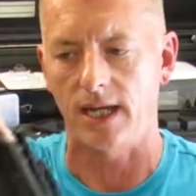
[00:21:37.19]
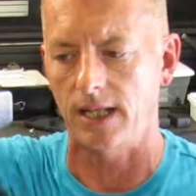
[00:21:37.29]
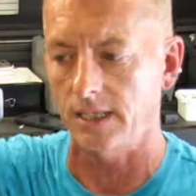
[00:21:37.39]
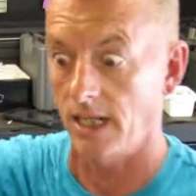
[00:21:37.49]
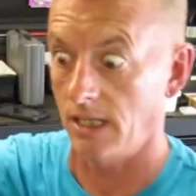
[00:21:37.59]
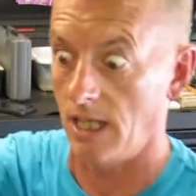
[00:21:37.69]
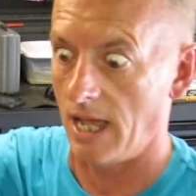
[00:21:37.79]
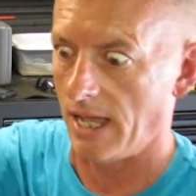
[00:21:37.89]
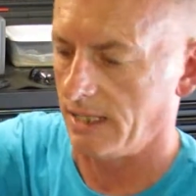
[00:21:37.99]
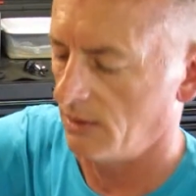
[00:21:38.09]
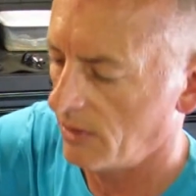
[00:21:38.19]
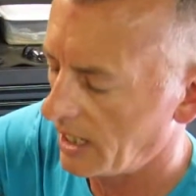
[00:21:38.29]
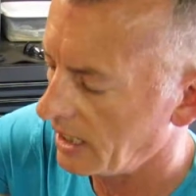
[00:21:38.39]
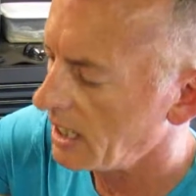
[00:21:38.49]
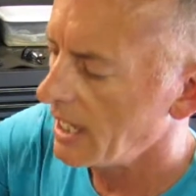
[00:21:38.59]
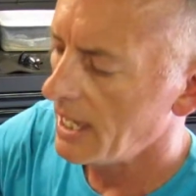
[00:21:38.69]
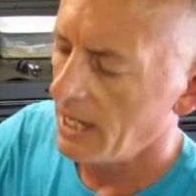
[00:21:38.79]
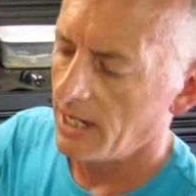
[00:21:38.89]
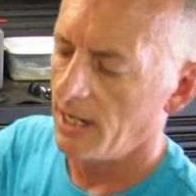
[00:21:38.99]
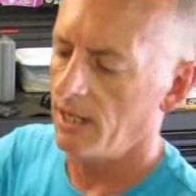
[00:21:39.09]
I like that a lot, okay?
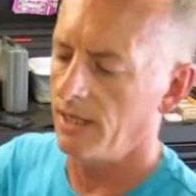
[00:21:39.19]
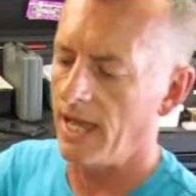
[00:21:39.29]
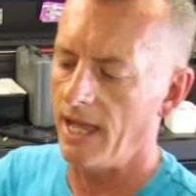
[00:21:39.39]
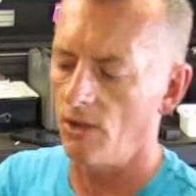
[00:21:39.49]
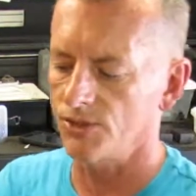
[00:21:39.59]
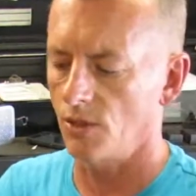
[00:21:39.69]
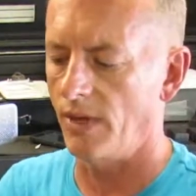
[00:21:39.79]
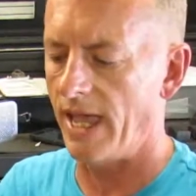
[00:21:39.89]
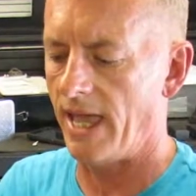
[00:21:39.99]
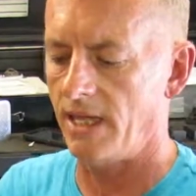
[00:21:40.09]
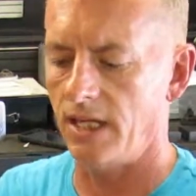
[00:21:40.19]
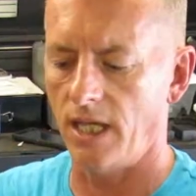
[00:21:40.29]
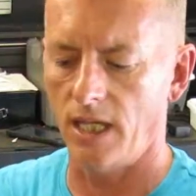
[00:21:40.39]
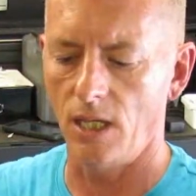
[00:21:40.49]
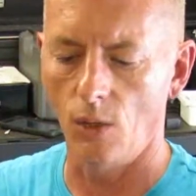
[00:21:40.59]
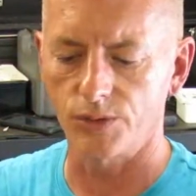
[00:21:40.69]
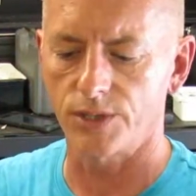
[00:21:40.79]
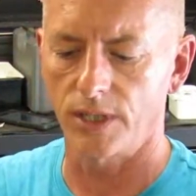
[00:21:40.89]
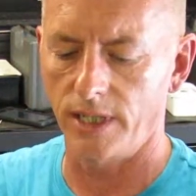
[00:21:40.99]
I also had a holster,